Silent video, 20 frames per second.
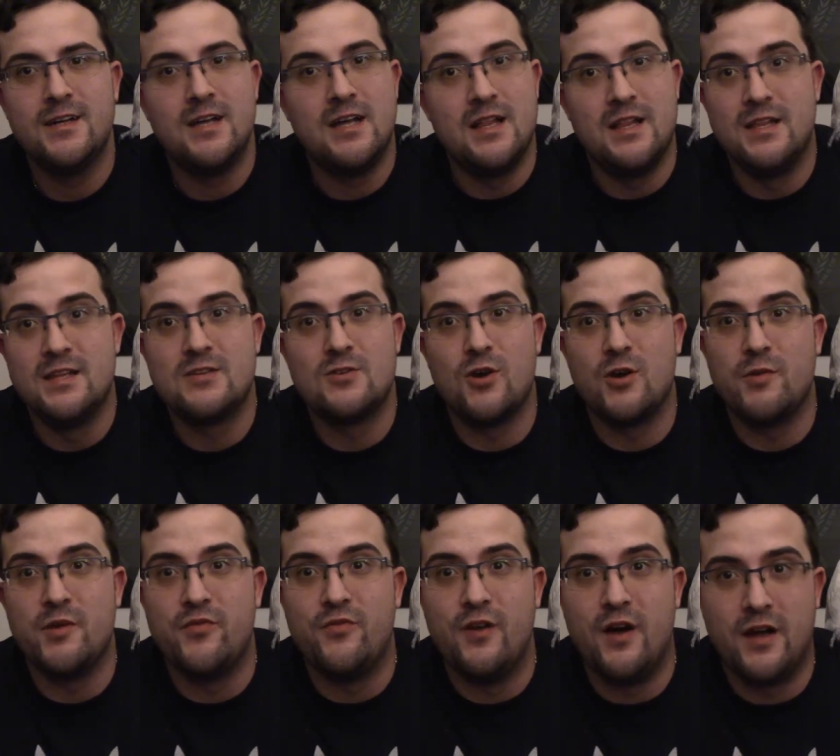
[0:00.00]
This ought to
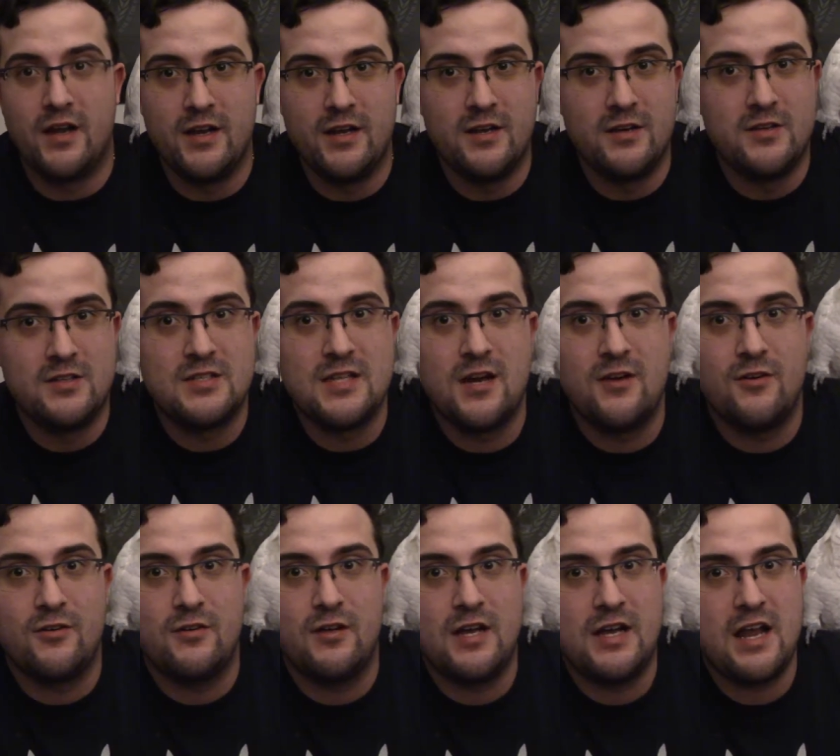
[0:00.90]
be fucking
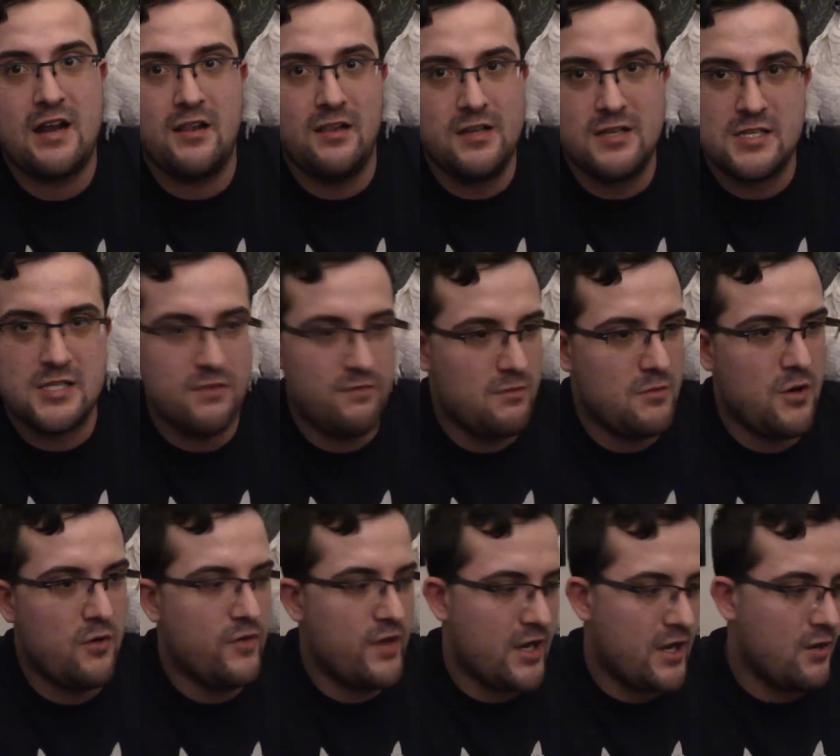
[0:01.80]
hysterical. I got a list of them
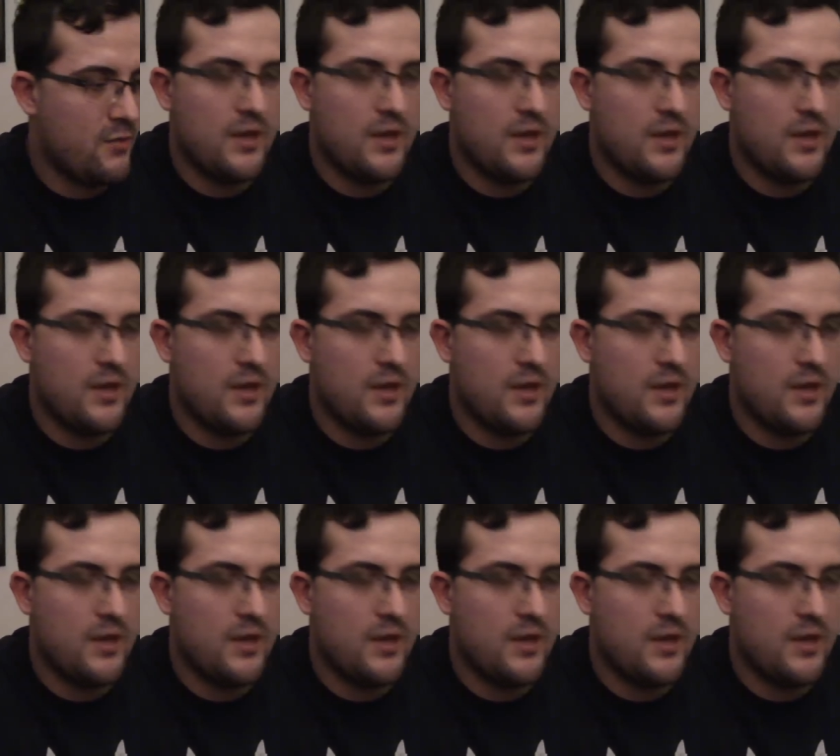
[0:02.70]
over here.